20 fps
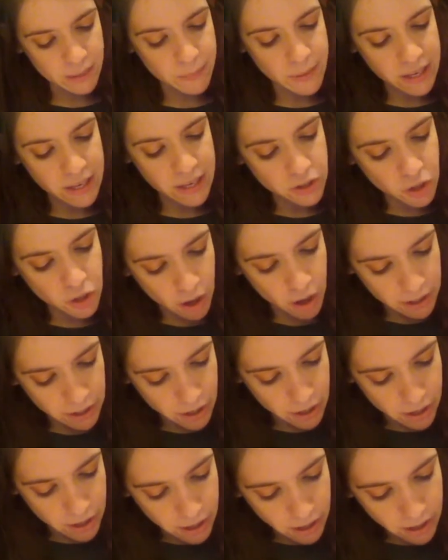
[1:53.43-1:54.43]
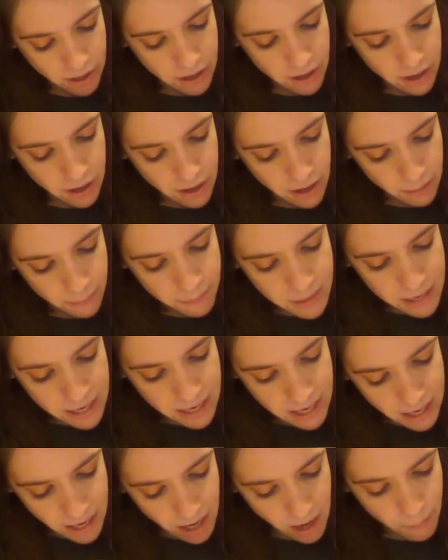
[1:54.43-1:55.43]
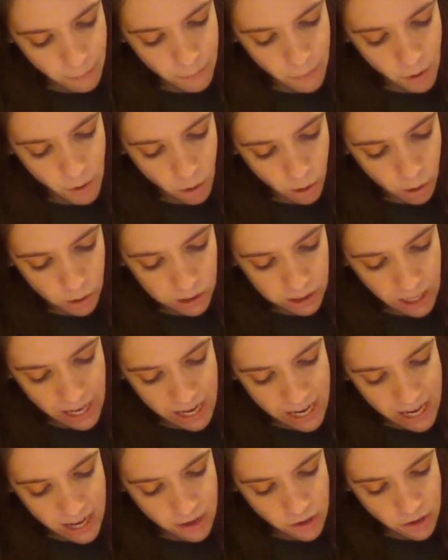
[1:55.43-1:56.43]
to be darker, medium, light.